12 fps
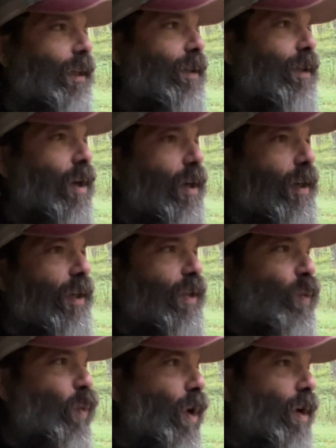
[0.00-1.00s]
longish
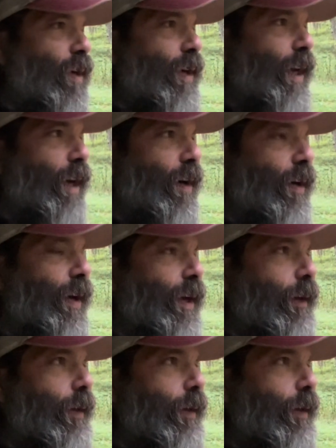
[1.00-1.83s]
water carry,